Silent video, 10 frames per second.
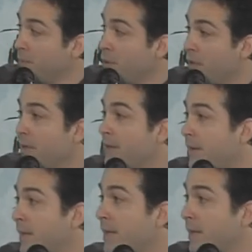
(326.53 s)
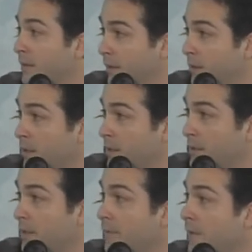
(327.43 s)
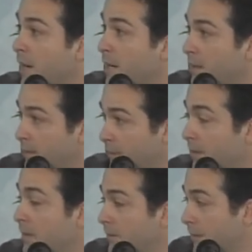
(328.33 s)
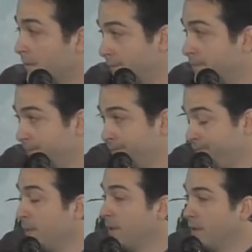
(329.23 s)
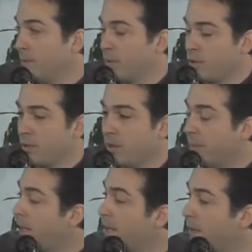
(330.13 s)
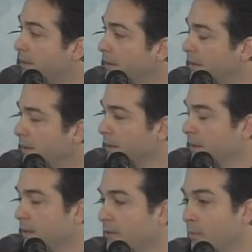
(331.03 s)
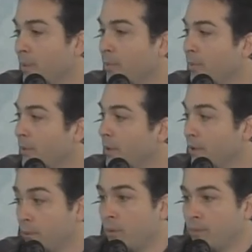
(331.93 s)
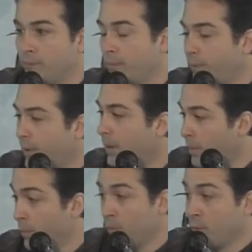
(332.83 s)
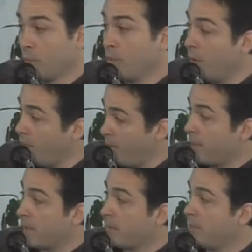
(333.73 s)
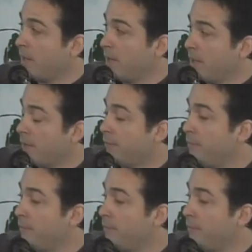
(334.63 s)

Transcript: burden, they've handed out the goodies. They've got you. They put you in a bind. So people realize, well, people who don't know any better, who might not have,